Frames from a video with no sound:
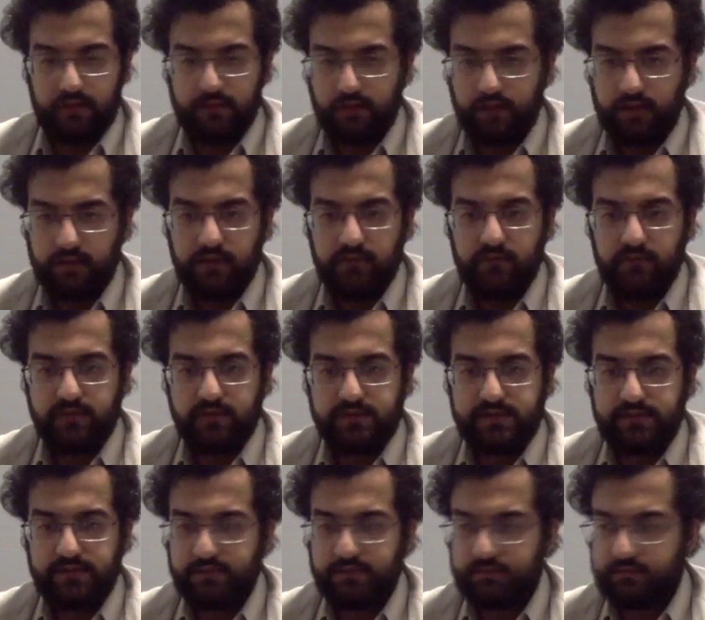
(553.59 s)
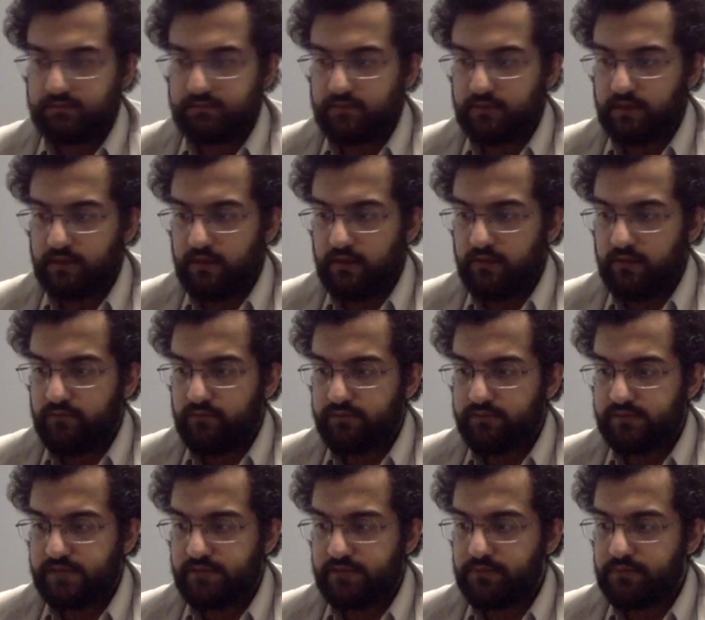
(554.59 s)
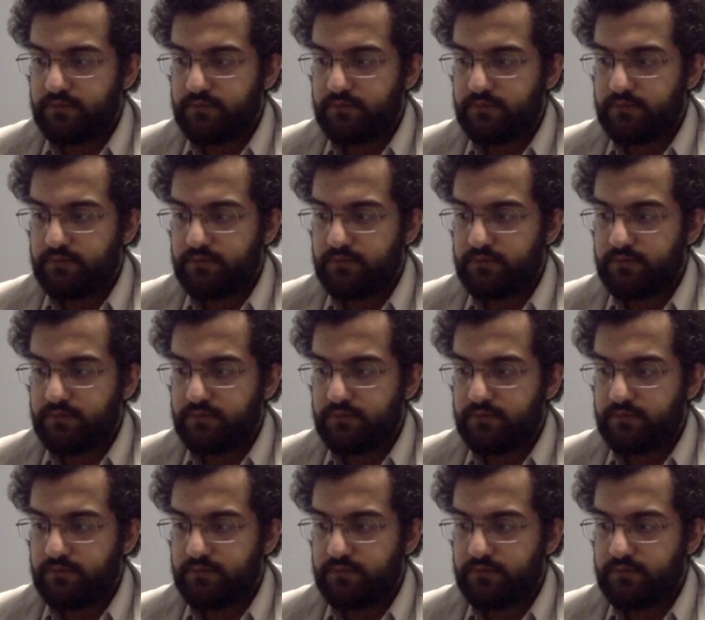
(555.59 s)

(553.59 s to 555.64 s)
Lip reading: I'll give you an example. For example,